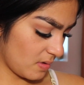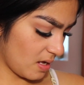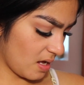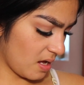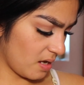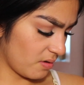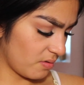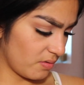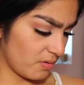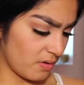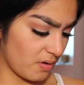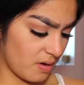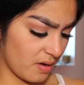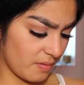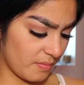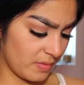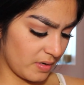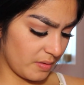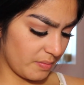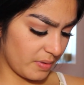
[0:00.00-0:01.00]
I don't know how
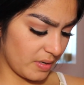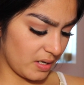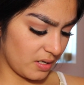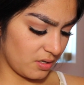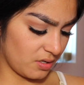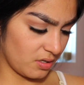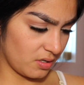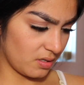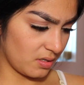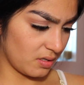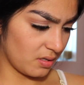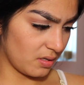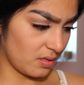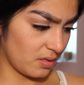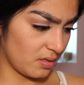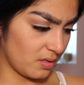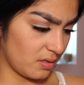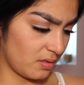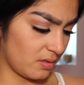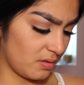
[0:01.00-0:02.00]
many pages it
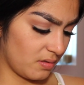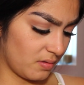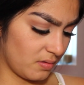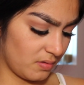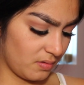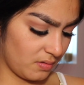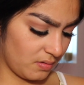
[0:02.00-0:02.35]
is.